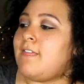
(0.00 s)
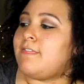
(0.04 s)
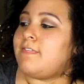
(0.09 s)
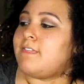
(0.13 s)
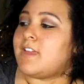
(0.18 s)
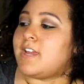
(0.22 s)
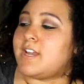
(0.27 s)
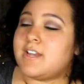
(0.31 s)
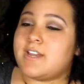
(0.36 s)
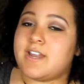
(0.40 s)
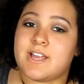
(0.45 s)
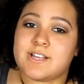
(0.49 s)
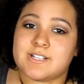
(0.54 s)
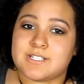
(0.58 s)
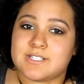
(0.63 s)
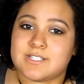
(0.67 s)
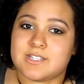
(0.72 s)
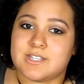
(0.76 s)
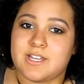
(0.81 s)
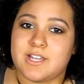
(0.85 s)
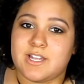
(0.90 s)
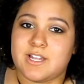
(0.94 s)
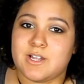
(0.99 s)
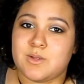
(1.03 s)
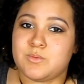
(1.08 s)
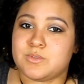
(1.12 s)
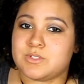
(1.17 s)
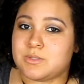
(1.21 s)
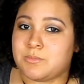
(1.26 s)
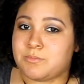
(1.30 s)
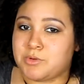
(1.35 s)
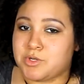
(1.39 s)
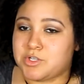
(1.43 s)
The next thing
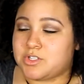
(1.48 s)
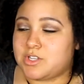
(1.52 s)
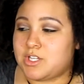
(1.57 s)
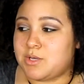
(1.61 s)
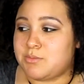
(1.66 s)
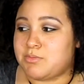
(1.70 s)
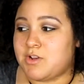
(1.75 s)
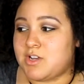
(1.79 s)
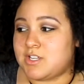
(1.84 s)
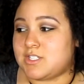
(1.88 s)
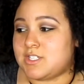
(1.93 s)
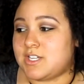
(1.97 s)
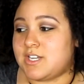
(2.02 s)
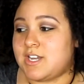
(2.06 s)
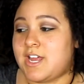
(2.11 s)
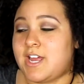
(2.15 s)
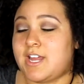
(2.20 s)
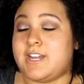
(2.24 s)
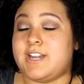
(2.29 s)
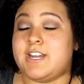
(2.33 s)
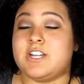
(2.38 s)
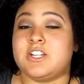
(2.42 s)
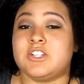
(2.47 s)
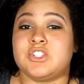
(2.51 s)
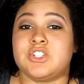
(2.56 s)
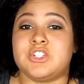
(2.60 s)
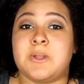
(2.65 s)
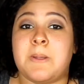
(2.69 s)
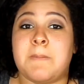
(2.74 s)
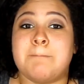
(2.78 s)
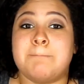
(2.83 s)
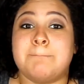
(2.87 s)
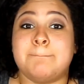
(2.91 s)
was a birthday present, and it is
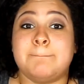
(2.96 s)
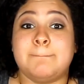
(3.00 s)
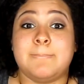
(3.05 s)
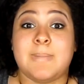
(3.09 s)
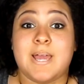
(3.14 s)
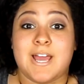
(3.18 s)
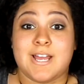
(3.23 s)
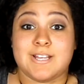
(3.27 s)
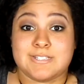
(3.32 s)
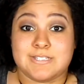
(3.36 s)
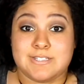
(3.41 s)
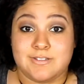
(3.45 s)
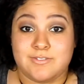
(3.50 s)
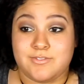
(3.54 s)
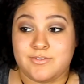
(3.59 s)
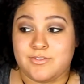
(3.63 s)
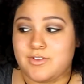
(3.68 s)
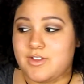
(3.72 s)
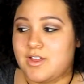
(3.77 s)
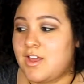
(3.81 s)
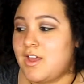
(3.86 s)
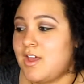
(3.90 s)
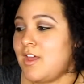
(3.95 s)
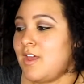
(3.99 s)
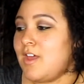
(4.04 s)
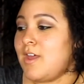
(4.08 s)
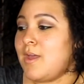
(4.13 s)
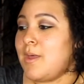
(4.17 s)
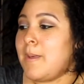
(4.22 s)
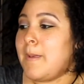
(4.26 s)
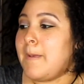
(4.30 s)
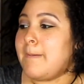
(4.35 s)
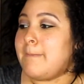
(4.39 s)
massive.
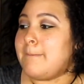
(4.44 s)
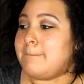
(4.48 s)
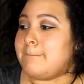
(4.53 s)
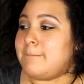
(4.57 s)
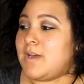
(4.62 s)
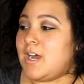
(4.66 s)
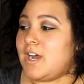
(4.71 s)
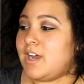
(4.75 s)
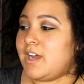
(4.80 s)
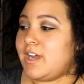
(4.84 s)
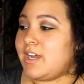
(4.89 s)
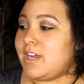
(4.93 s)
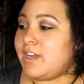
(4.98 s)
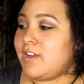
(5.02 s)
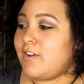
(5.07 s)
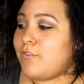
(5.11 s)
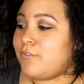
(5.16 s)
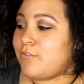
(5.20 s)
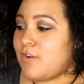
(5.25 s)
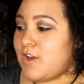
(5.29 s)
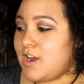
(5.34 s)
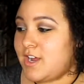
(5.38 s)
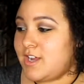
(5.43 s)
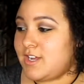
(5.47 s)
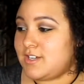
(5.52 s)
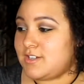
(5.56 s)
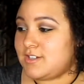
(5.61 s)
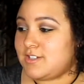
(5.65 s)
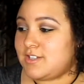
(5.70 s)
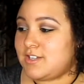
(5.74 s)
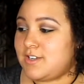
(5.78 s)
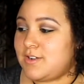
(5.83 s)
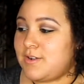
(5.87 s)
My
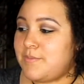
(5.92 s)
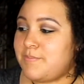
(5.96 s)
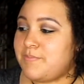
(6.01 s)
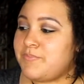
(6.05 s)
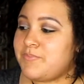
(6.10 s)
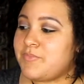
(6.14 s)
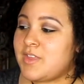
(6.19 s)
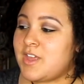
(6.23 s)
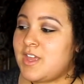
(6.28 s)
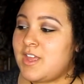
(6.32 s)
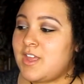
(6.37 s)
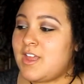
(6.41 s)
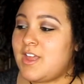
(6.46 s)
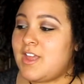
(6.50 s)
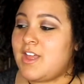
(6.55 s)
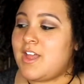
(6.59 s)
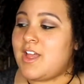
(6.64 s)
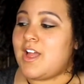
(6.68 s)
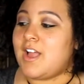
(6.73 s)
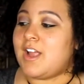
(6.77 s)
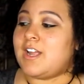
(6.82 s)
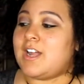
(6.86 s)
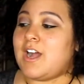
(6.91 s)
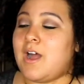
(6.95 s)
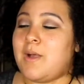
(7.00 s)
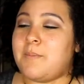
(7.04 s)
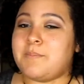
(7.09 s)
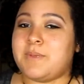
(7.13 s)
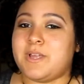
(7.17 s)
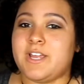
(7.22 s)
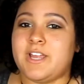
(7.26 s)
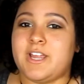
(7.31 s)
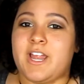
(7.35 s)
friend got
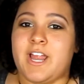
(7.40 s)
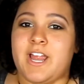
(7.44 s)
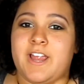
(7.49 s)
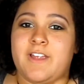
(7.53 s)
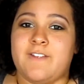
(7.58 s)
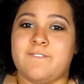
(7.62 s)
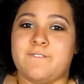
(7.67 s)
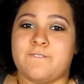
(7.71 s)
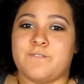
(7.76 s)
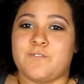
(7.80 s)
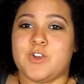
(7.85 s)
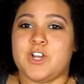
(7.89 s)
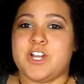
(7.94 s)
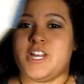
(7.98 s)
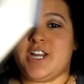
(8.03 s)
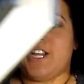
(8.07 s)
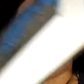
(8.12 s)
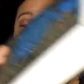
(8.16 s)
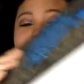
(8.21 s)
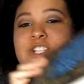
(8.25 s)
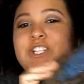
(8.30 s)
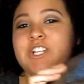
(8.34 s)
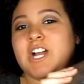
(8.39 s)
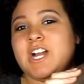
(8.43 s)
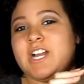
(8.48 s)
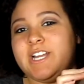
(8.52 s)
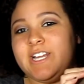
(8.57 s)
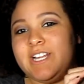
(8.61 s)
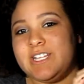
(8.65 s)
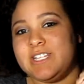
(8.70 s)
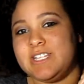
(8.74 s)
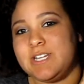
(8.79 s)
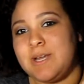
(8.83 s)
me a freaking
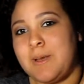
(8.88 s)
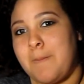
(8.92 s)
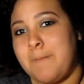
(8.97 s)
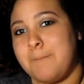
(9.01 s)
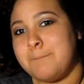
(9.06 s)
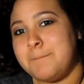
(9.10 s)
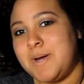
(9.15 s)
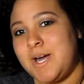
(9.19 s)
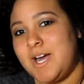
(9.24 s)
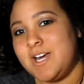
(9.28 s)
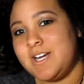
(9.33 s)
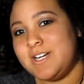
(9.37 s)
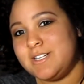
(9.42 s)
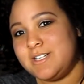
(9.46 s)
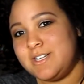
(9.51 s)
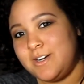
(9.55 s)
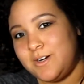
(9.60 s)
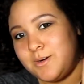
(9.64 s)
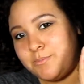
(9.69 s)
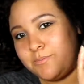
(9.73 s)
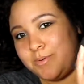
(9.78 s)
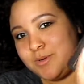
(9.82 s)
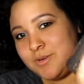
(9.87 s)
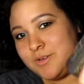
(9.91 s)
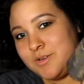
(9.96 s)
giant bind-up